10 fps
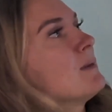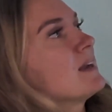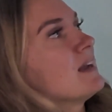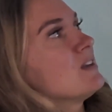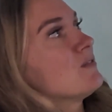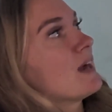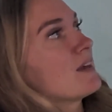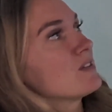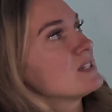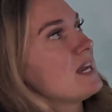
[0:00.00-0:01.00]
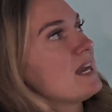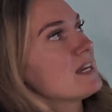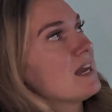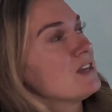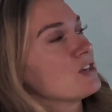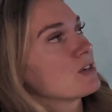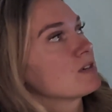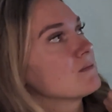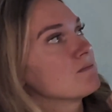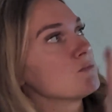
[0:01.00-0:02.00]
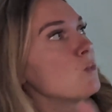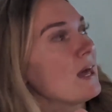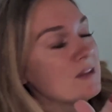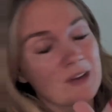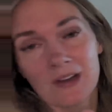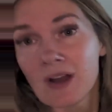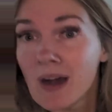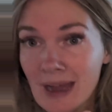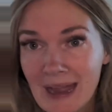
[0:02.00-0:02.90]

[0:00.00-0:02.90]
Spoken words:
Again, you've got your date and your weather